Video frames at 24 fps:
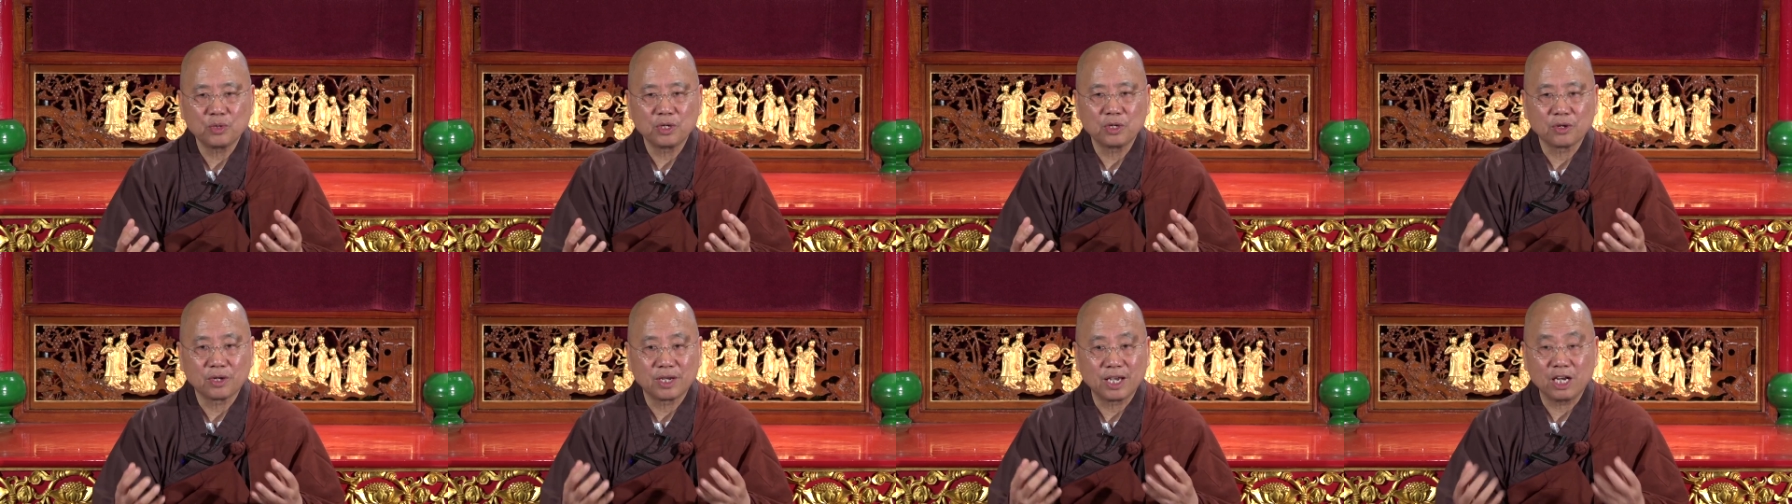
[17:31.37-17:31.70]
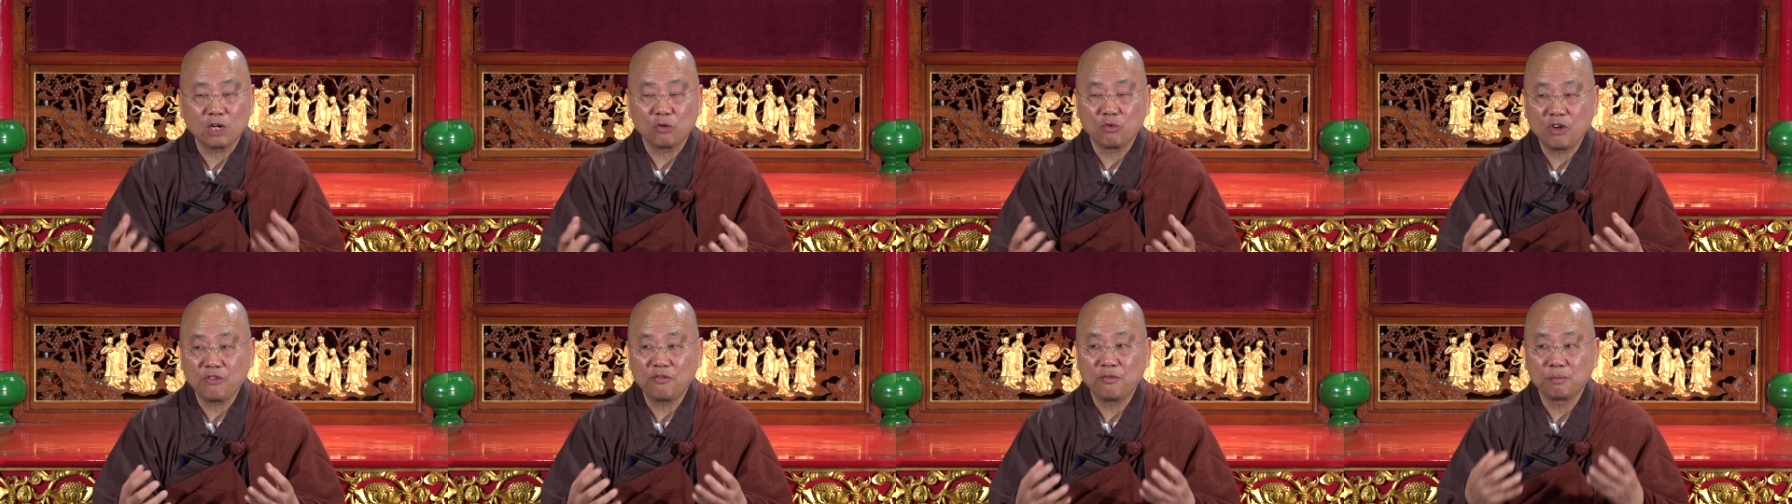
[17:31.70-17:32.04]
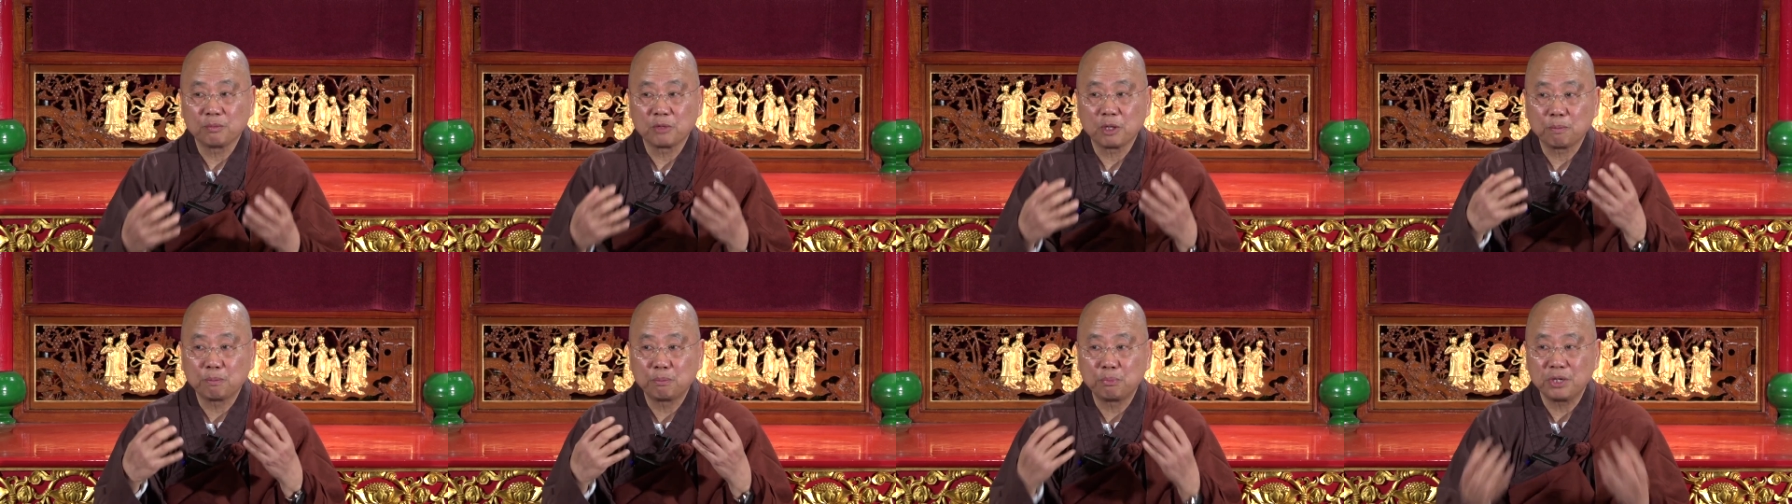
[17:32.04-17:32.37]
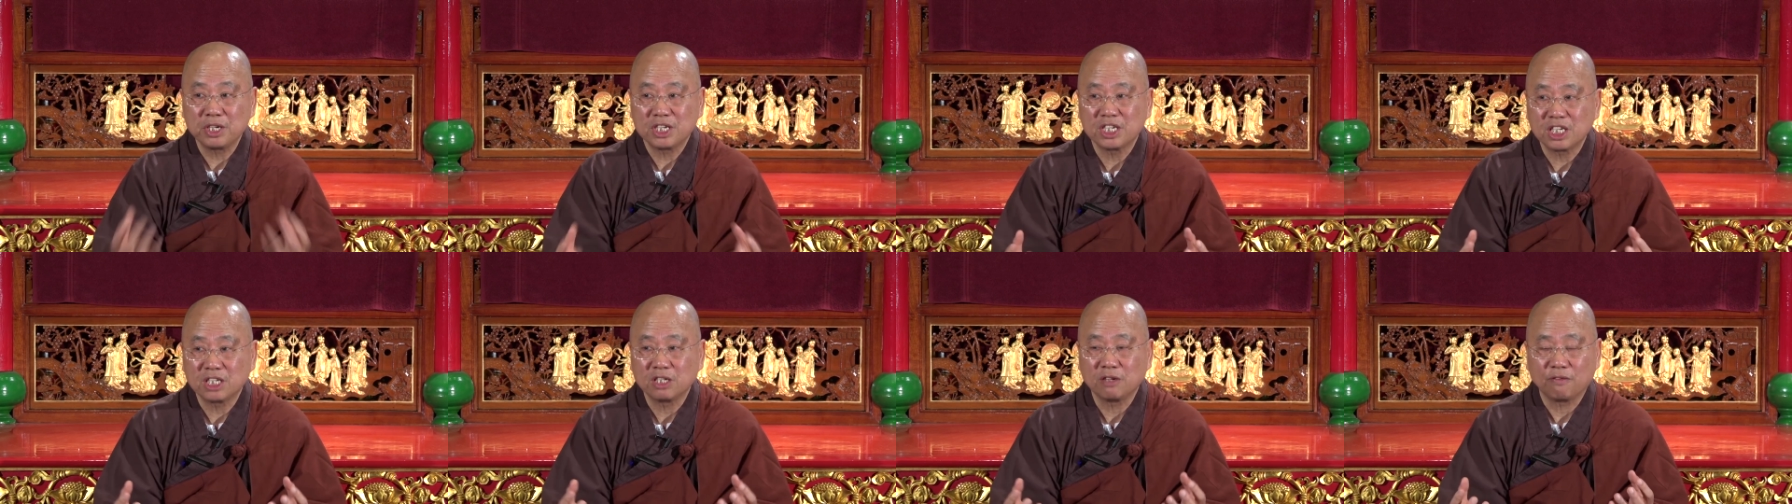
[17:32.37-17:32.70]
way to get away from the
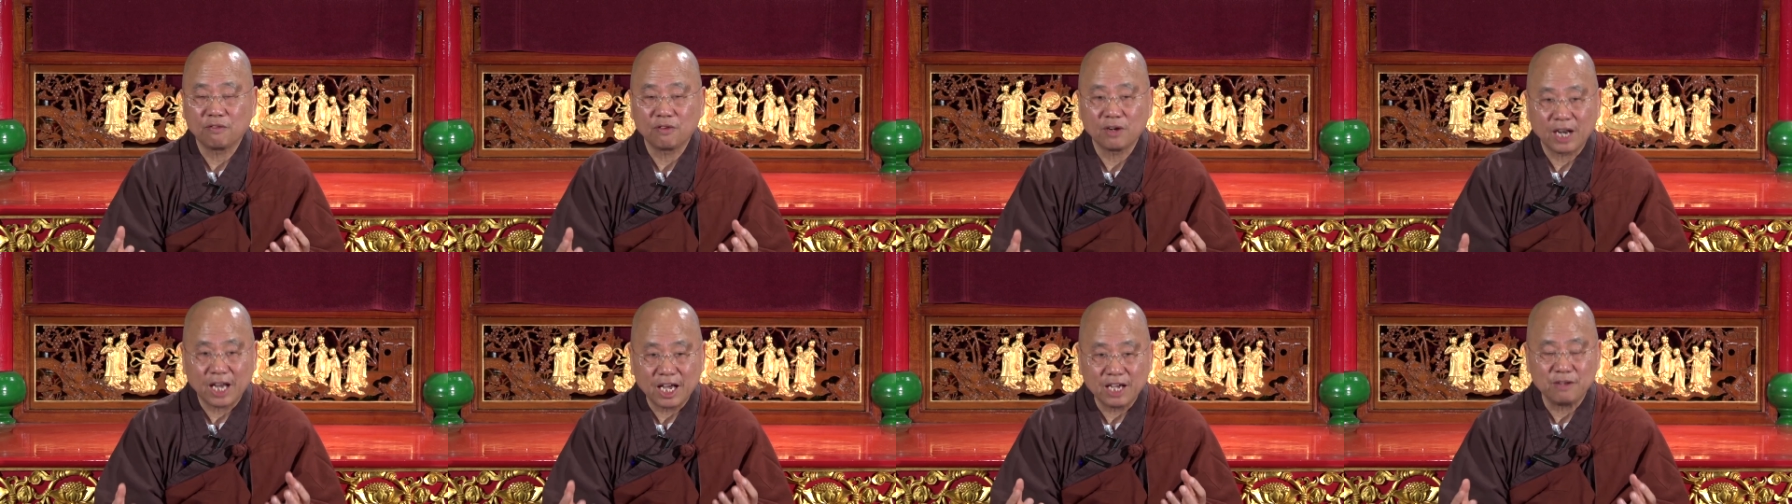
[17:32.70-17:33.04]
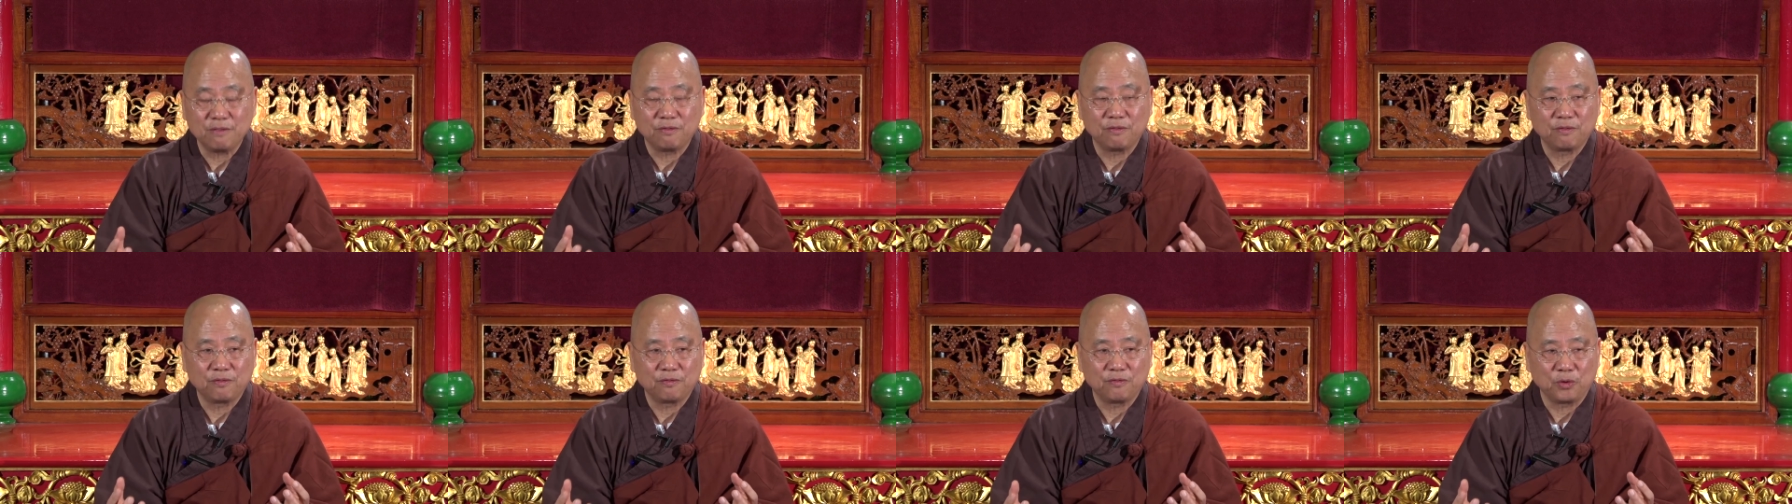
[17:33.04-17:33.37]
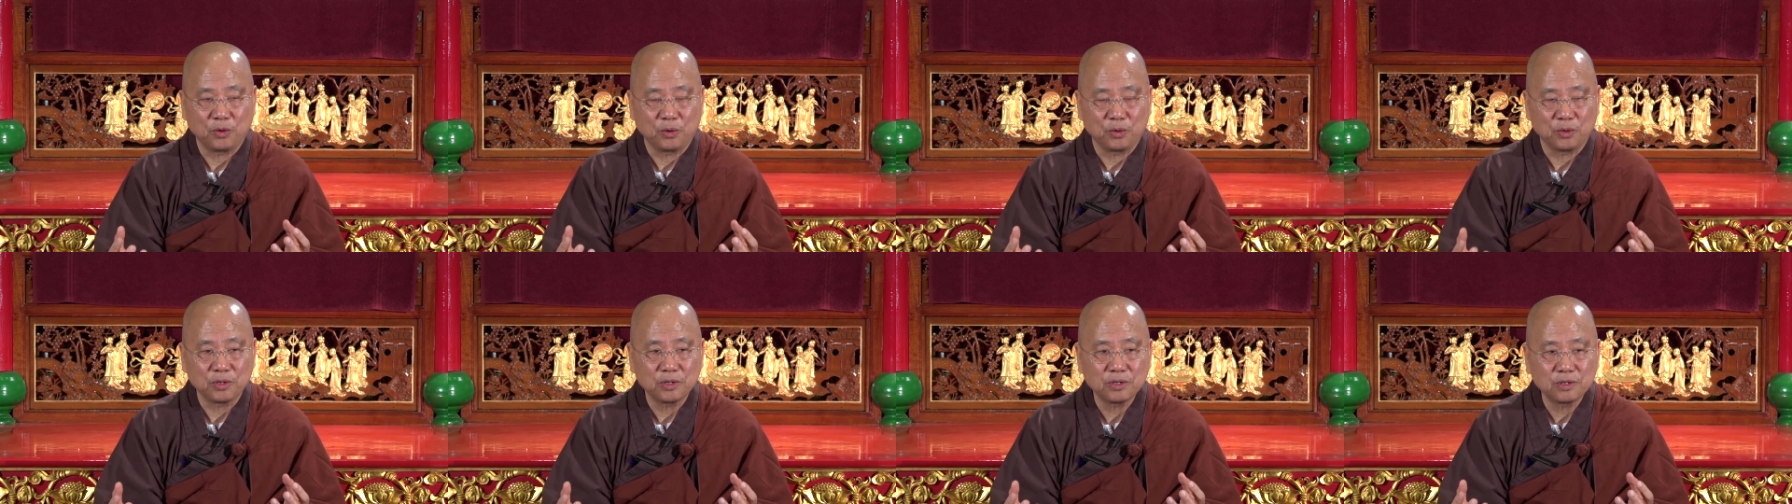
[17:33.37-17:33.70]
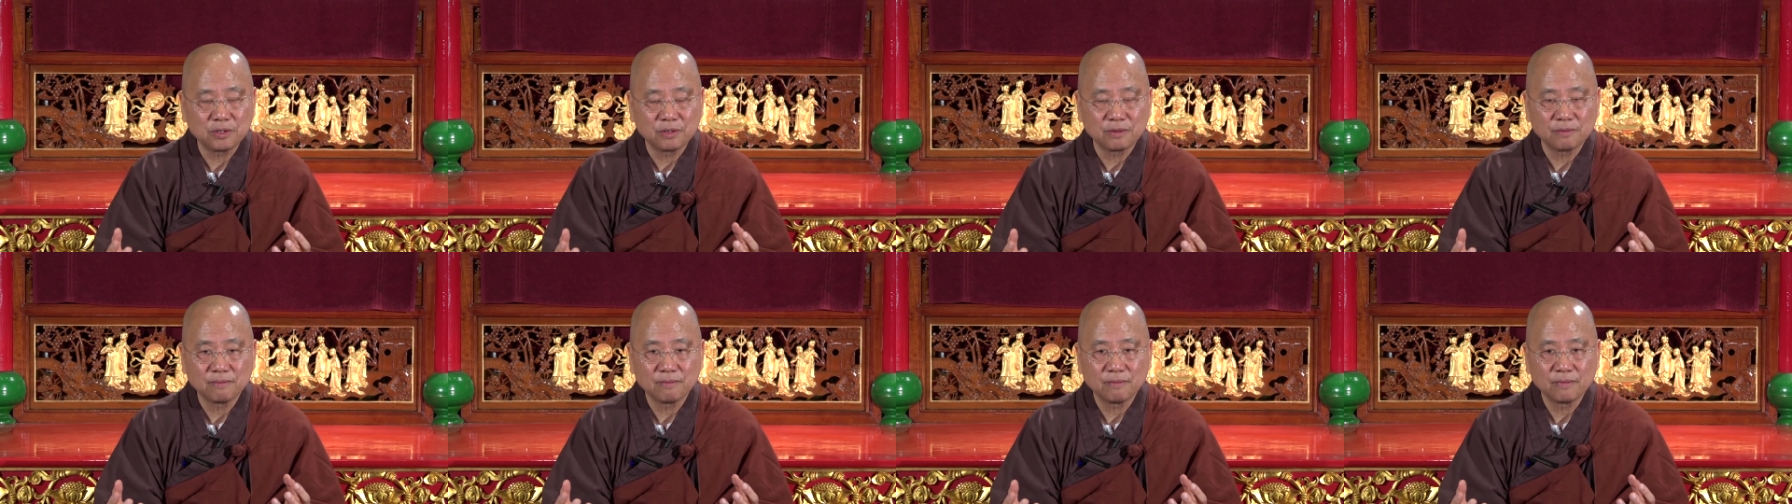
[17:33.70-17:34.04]
prison of life
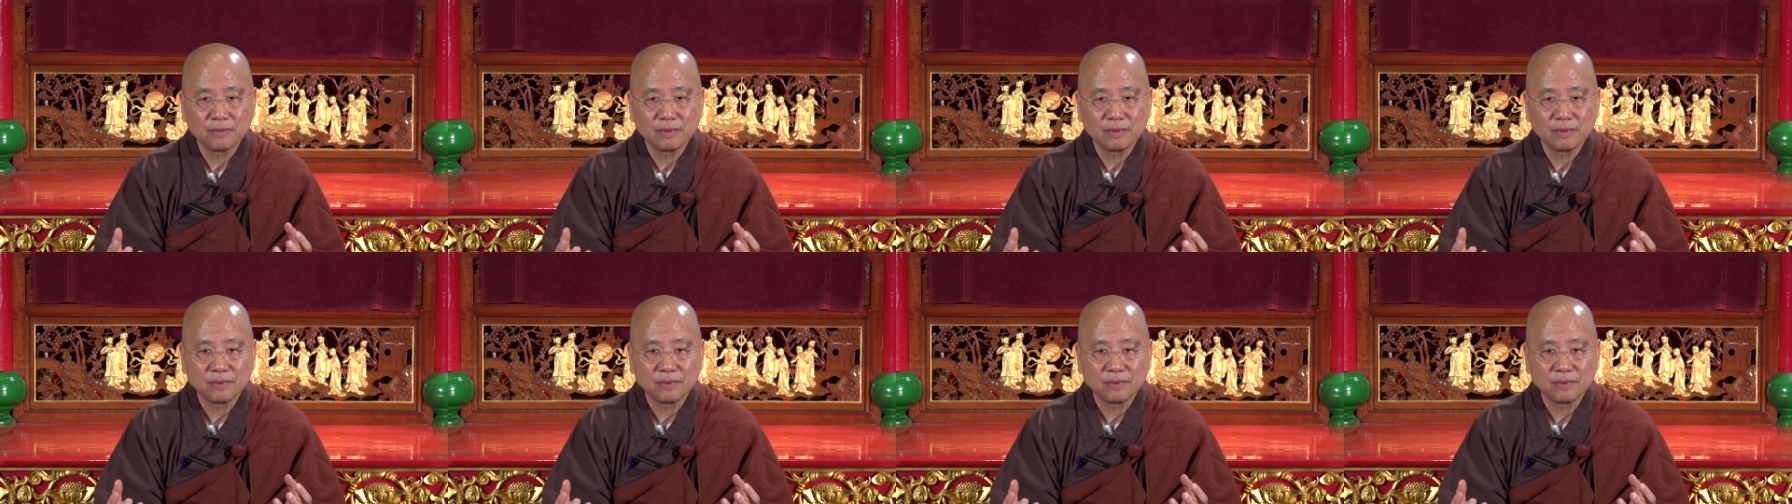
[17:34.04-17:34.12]
first?